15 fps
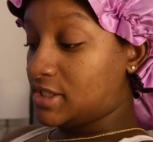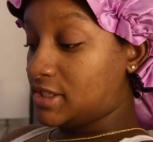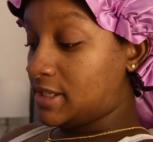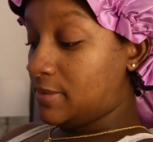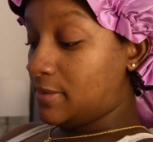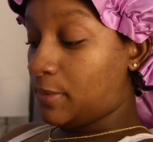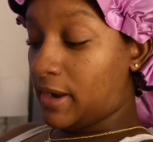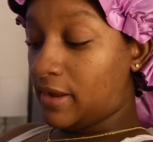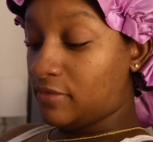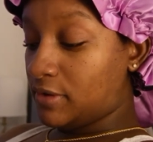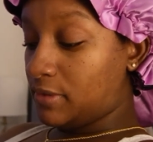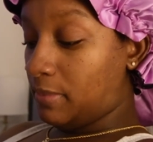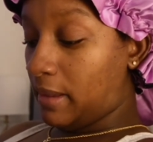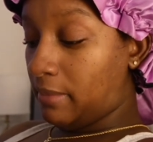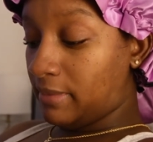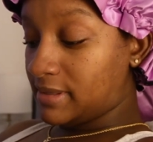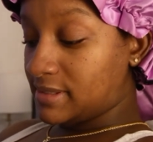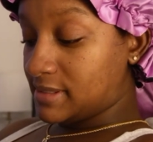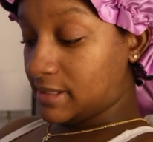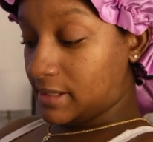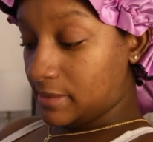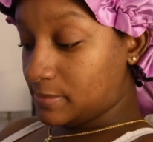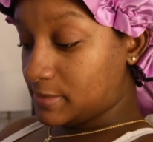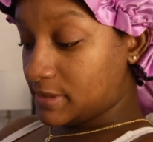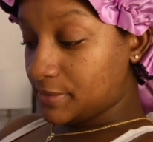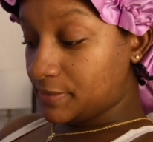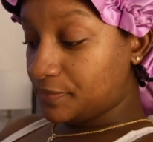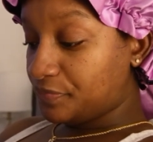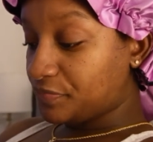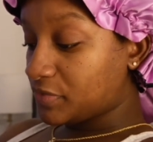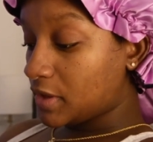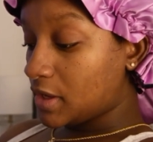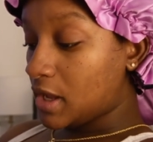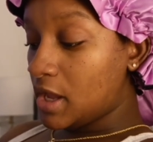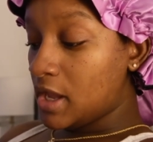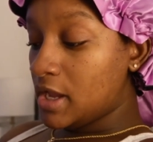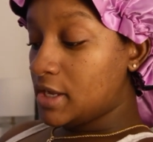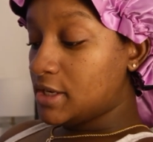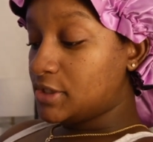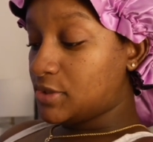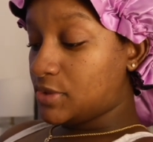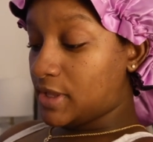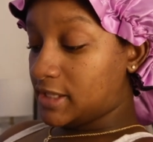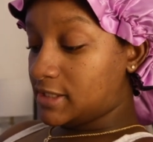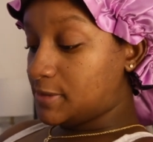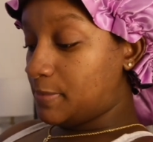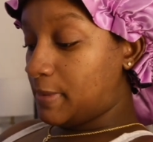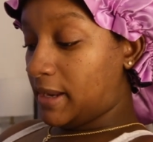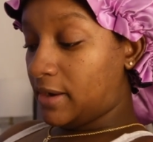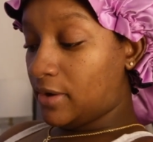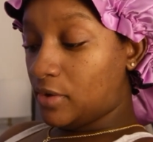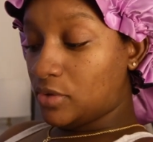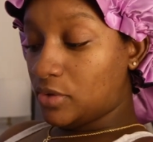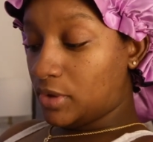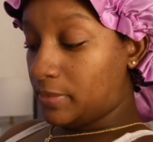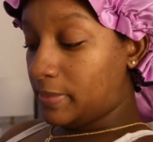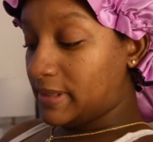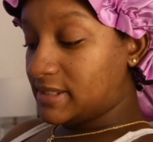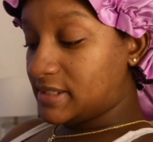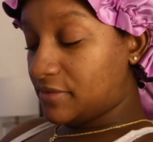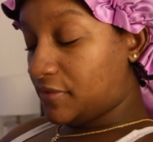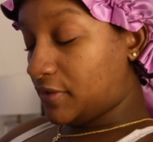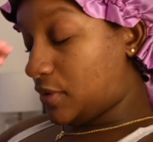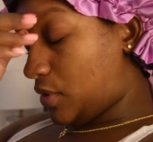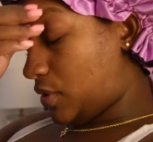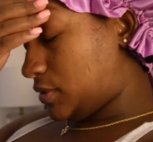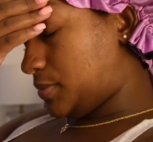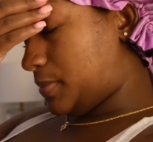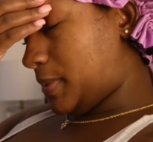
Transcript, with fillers: sleep whenever the baby sleeps. So that's been a little bit difficult,